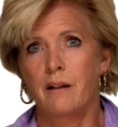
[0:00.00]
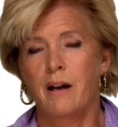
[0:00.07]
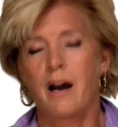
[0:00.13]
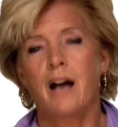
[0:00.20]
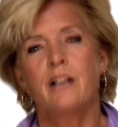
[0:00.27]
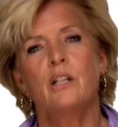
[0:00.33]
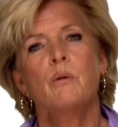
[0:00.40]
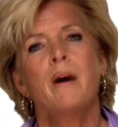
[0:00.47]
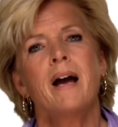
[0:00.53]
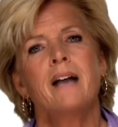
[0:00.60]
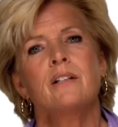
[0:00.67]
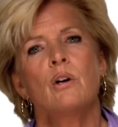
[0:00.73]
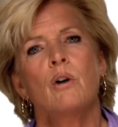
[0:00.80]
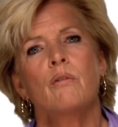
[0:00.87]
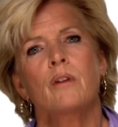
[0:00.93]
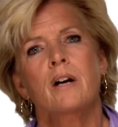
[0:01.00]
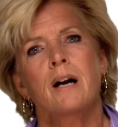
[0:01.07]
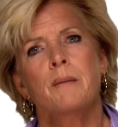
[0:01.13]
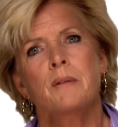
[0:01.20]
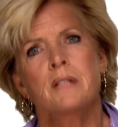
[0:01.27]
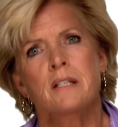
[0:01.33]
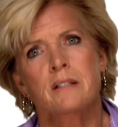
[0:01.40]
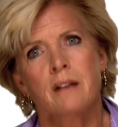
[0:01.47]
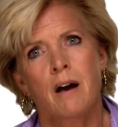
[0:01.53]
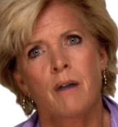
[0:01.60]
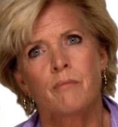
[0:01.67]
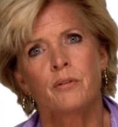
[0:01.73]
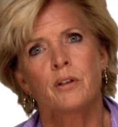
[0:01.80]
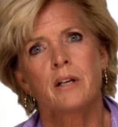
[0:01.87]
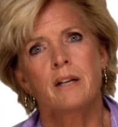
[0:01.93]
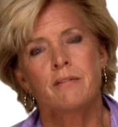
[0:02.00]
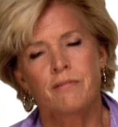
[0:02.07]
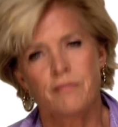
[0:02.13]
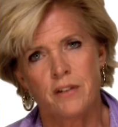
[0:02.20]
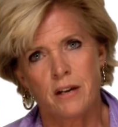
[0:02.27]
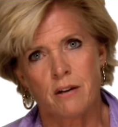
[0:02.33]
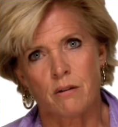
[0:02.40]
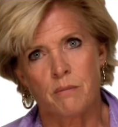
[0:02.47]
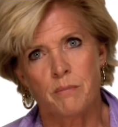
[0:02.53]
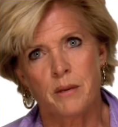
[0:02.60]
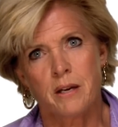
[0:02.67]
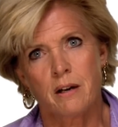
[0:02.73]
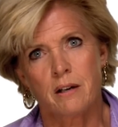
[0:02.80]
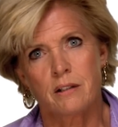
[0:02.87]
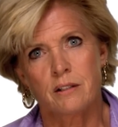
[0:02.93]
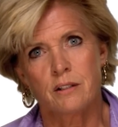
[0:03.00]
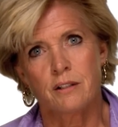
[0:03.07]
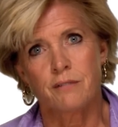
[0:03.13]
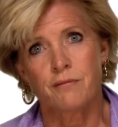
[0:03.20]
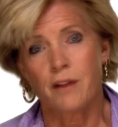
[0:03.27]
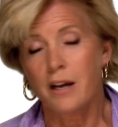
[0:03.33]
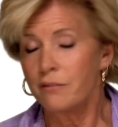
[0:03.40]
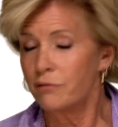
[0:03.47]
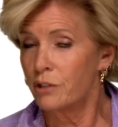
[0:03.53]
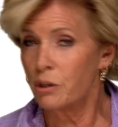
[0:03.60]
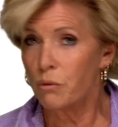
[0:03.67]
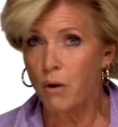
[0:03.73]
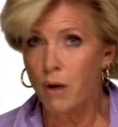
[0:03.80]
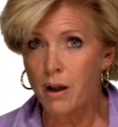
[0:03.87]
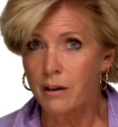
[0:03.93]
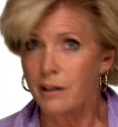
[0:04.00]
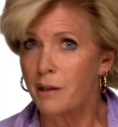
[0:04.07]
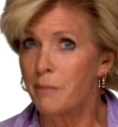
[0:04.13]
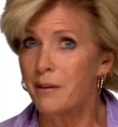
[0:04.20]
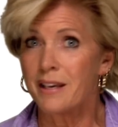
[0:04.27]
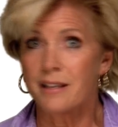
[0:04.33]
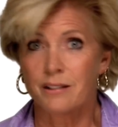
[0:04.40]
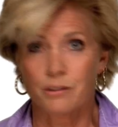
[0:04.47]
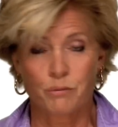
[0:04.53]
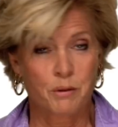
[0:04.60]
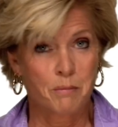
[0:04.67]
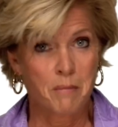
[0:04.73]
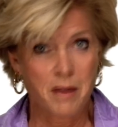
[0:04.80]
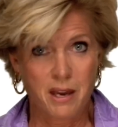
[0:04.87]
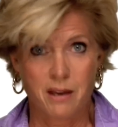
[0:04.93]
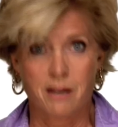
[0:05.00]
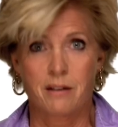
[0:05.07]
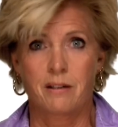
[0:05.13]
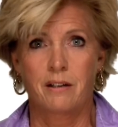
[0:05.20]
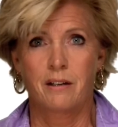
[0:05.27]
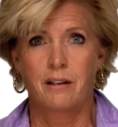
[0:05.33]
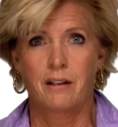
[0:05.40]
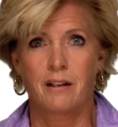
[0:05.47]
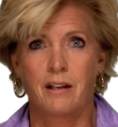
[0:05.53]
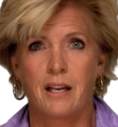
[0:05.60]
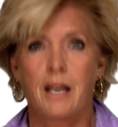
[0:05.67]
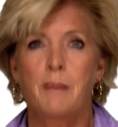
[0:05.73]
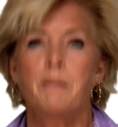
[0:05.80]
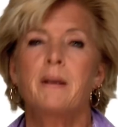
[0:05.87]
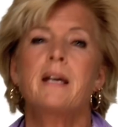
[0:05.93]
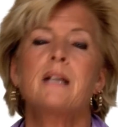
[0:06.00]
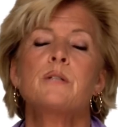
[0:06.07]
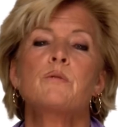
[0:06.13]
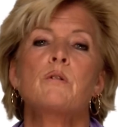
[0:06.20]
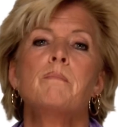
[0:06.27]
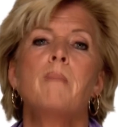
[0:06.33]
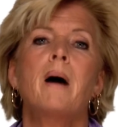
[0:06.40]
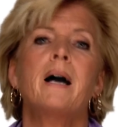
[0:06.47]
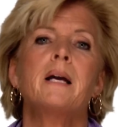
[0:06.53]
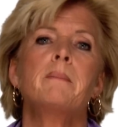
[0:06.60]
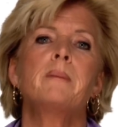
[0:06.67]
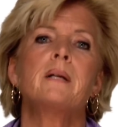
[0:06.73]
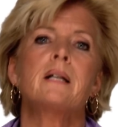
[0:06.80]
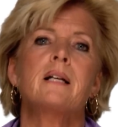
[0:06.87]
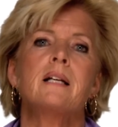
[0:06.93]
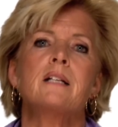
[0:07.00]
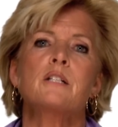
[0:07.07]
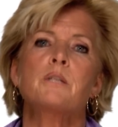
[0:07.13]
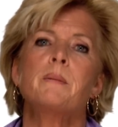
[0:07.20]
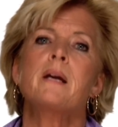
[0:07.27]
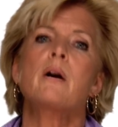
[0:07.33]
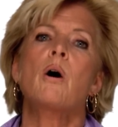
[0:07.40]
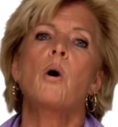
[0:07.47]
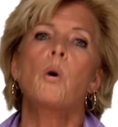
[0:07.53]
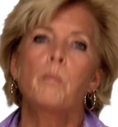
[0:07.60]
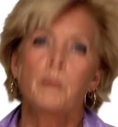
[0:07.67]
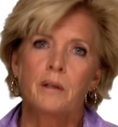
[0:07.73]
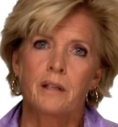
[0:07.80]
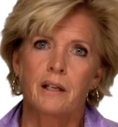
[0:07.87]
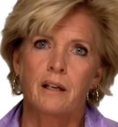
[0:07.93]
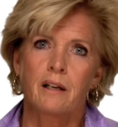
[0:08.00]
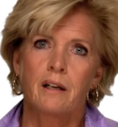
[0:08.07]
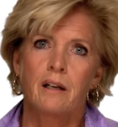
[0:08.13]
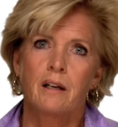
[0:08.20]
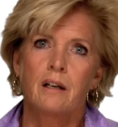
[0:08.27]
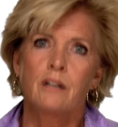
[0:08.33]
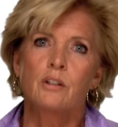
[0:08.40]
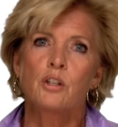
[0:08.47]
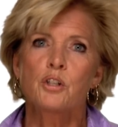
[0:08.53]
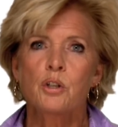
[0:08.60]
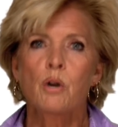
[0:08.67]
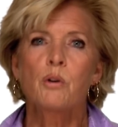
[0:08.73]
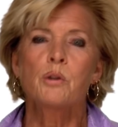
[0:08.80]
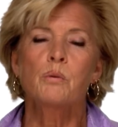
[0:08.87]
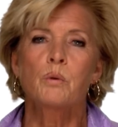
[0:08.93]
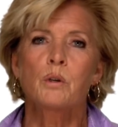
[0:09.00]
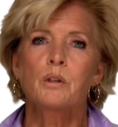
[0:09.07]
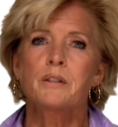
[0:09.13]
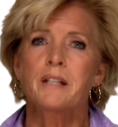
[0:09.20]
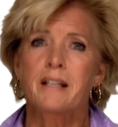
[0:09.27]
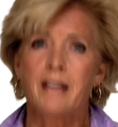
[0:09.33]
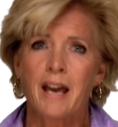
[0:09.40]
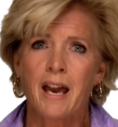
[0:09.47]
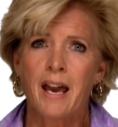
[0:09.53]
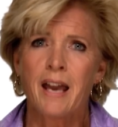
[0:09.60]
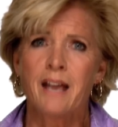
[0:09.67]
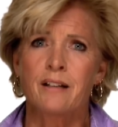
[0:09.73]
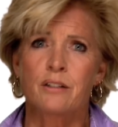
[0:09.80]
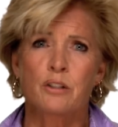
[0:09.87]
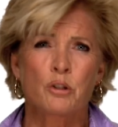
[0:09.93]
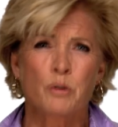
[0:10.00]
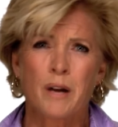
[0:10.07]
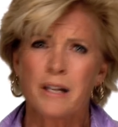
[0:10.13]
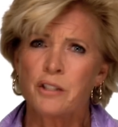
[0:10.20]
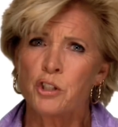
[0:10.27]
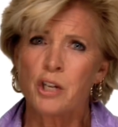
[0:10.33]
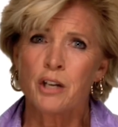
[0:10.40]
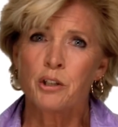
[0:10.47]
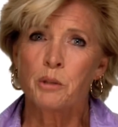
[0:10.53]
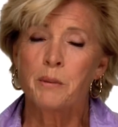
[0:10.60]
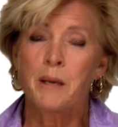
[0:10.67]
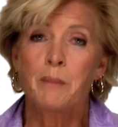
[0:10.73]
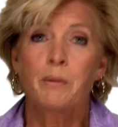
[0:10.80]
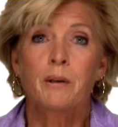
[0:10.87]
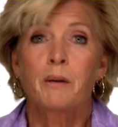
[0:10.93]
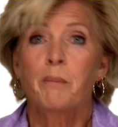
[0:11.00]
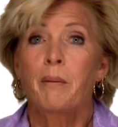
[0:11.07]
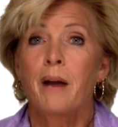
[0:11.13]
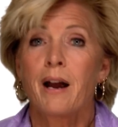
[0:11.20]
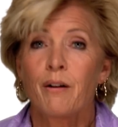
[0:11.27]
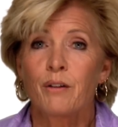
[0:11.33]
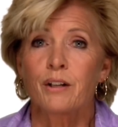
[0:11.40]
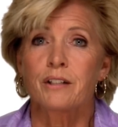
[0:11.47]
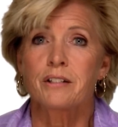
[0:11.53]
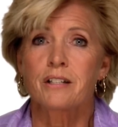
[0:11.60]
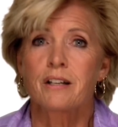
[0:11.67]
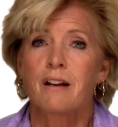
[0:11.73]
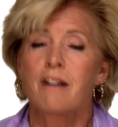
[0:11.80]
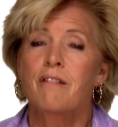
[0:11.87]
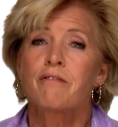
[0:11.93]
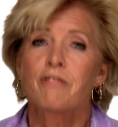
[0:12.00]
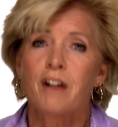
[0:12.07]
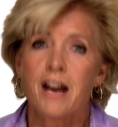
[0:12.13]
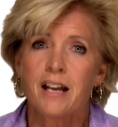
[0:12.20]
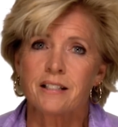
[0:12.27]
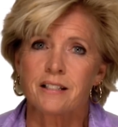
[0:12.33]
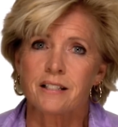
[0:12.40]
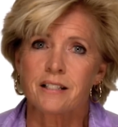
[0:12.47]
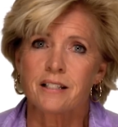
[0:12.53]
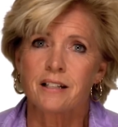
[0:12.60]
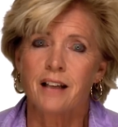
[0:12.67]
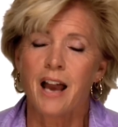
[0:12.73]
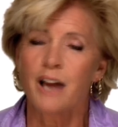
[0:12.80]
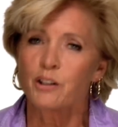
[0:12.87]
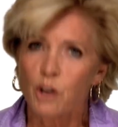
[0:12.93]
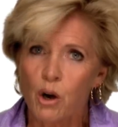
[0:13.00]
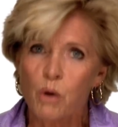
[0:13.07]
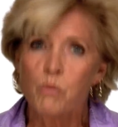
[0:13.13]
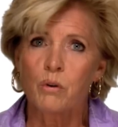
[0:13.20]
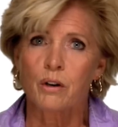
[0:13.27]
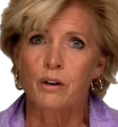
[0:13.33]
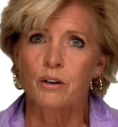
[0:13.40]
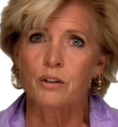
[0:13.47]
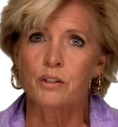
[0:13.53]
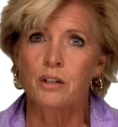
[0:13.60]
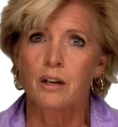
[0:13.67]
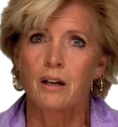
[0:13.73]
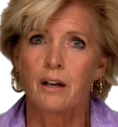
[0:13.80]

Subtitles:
I knew I had to overcome the discomfort and fear because the fight for equality begins with me. It begins with my ability to speak openly, to show the world that gay and transgender people are parents, friends, and co-workers.